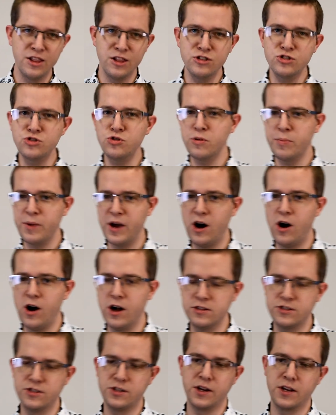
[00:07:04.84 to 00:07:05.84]
Let's talk about
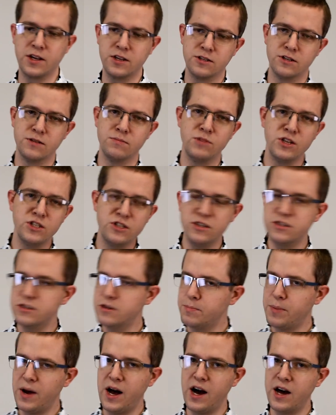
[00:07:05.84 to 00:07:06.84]
iron studies. This
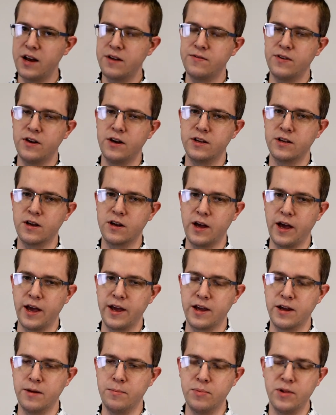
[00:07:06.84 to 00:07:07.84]
isn't part of
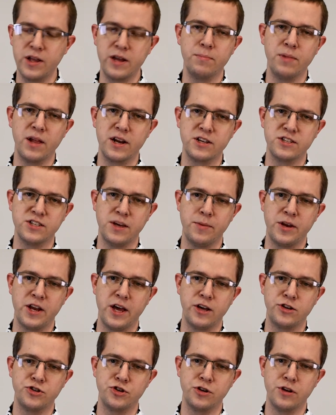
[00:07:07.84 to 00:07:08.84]
a complete blood
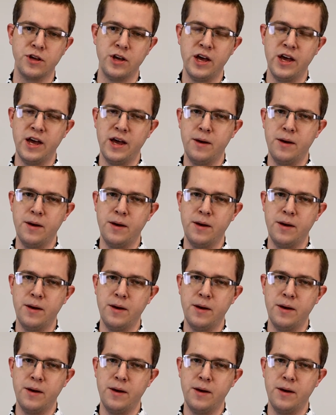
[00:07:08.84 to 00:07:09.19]
examination,